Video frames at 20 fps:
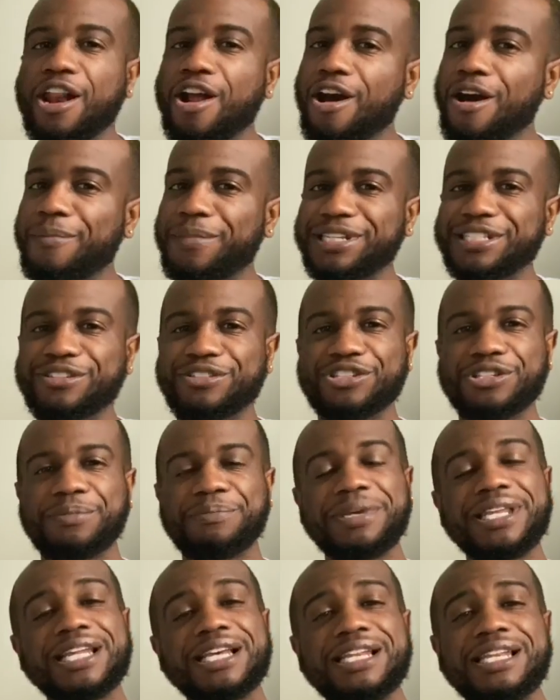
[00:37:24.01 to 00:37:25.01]
all my social
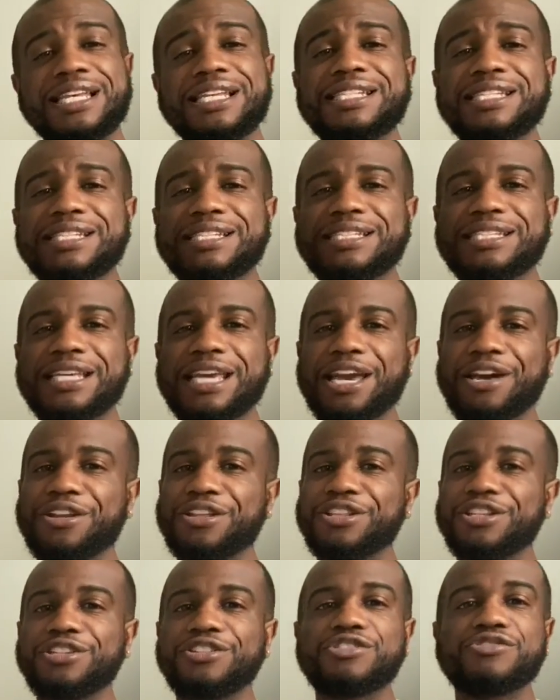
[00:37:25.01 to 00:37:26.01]
media links down in
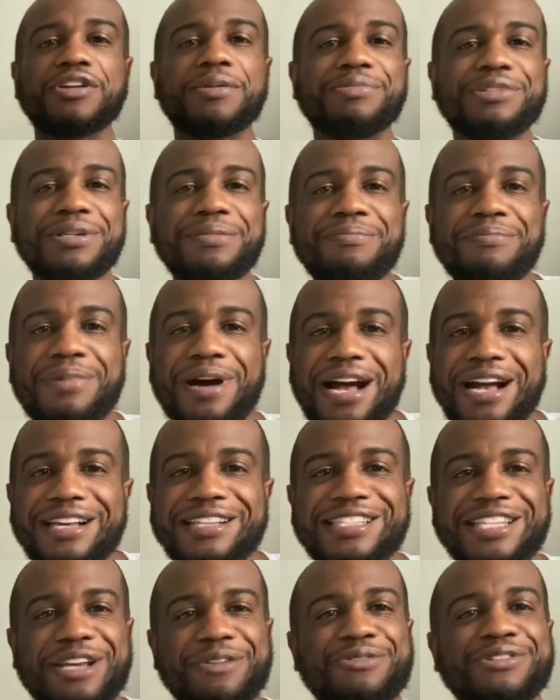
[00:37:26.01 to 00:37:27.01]
the description
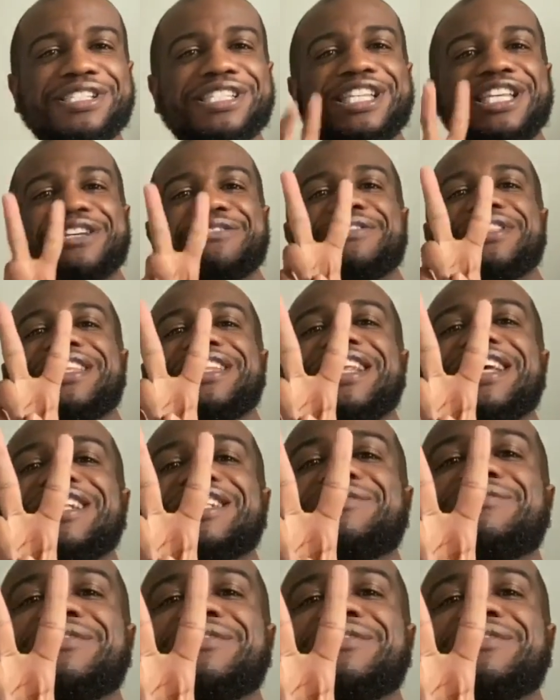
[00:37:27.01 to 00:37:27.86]
box, and we'll see you in the next